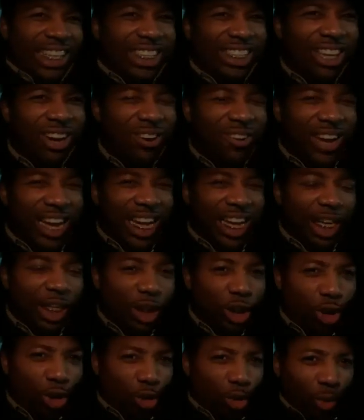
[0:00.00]
so it
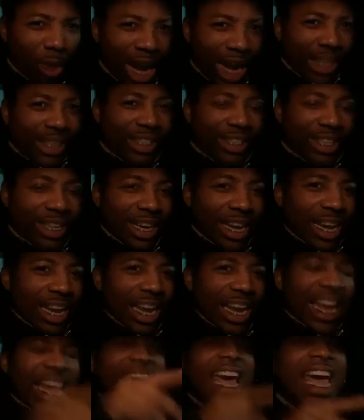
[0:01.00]
is Christ
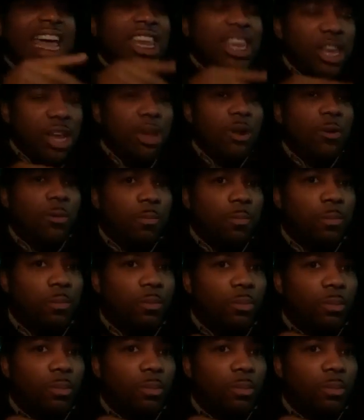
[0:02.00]
in you,